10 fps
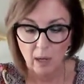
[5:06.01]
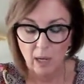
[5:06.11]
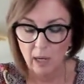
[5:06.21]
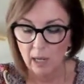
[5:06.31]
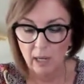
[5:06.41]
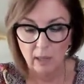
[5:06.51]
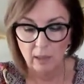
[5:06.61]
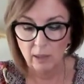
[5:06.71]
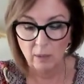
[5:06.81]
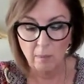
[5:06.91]

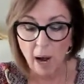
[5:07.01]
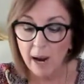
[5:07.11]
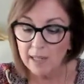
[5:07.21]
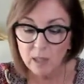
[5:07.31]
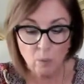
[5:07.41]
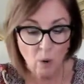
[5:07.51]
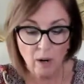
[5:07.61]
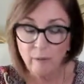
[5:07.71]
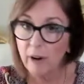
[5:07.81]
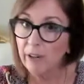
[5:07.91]
Your minds
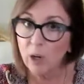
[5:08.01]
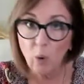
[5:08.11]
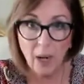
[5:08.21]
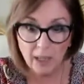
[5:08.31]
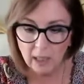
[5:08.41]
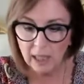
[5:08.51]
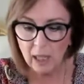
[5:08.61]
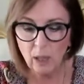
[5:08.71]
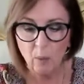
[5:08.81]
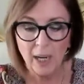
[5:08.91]
work very
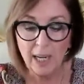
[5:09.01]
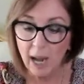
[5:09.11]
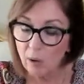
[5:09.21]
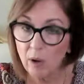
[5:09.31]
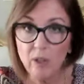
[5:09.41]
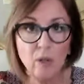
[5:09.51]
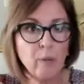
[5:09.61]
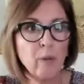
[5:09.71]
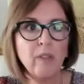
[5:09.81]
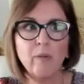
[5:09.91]
quickly. We count on you
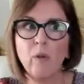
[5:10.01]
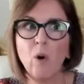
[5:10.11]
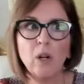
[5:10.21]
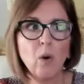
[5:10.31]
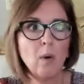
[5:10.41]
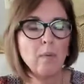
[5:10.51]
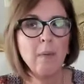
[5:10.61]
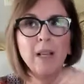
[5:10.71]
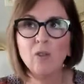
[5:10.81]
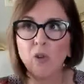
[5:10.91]
for your
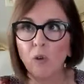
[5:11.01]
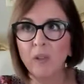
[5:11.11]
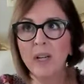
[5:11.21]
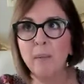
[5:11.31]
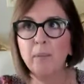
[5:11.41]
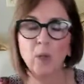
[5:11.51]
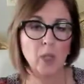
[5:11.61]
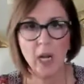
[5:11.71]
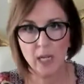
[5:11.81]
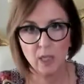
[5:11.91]
mental
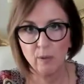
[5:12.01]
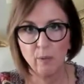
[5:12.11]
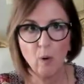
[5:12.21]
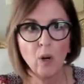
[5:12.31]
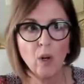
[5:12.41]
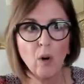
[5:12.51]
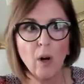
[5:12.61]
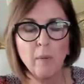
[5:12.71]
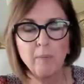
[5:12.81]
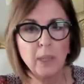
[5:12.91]
nimbleness, for your
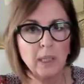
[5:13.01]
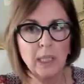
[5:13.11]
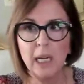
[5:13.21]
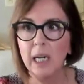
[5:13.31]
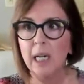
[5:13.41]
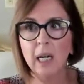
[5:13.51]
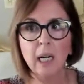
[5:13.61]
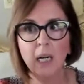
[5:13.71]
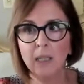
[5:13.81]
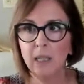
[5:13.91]
ability
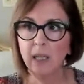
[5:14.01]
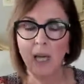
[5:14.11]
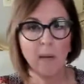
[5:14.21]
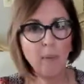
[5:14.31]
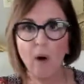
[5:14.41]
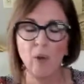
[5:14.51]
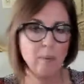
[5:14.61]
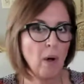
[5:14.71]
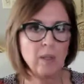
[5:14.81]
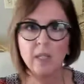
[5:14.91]
to keep all the
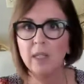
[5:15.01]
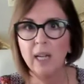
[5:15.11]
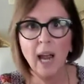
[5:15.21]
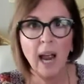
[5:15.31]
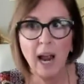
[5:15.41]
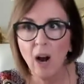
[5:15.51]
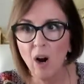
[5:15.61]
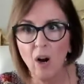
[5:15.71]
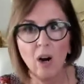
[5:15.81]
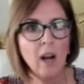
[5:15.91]
balls in the
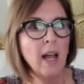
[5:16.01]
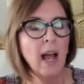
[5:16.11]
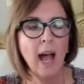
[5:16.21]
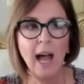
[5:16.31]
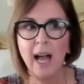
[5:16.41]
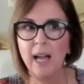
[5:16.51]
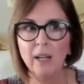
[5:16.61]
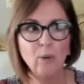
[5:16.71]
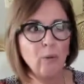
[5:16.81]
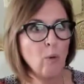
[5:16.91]
air
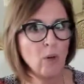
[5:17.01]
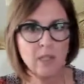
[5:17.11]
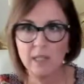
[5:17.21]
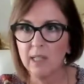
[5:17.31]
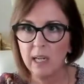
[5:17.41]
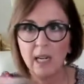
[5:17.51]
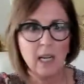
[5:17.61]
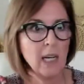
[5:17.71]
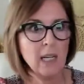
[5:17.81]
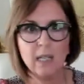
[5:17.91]
and
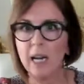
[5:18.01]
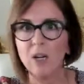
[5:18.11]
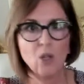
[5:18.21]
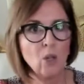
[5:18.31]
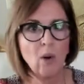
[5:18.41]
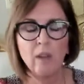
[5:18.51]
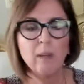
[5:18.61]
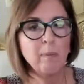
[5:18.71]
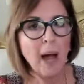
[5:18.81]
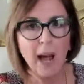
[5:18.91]
foresee danger on
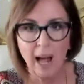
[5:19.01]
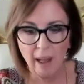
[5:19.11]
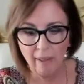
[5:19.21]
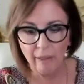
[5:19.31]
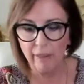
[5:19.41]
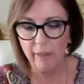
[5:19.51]
the path.